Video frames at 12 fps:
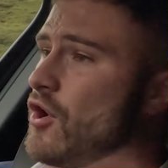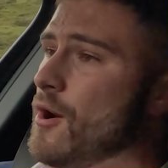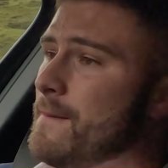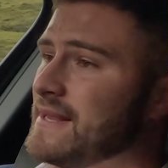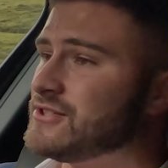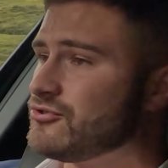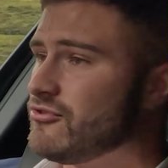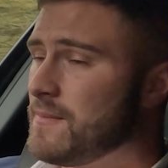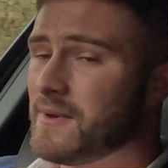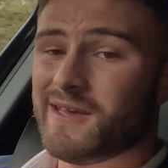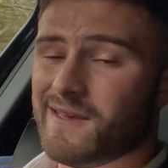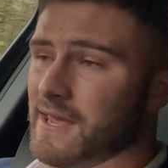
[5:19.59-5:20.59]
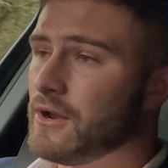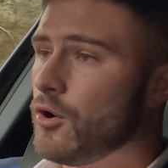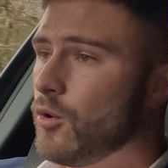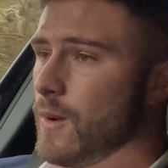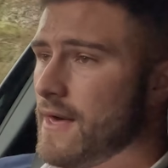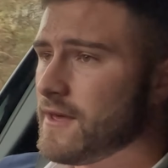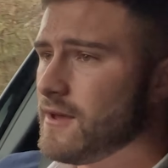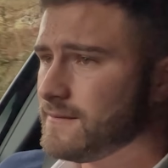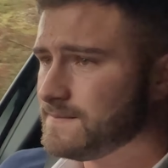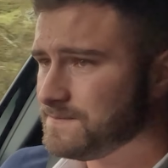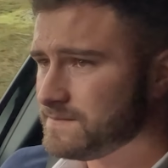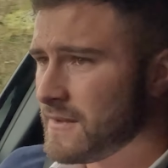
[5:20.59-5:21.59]
got immense grip in all weather,
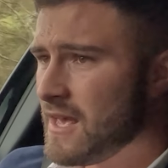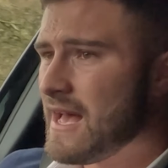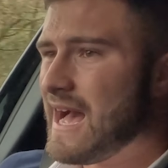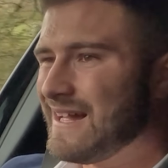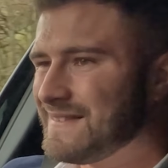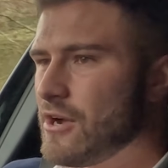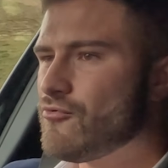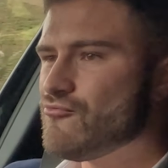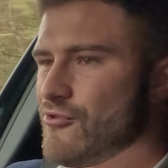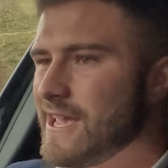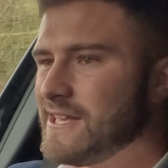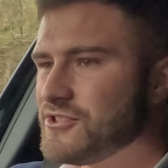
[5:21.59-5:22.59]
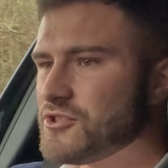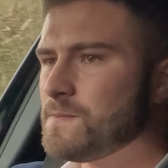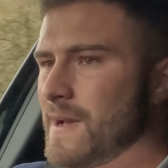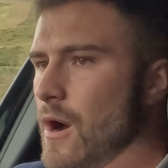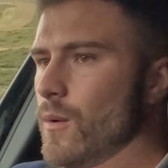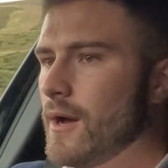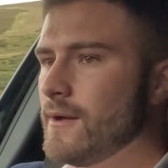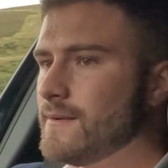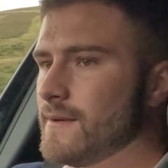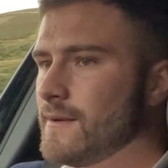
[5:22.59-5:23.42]
and outrageous power.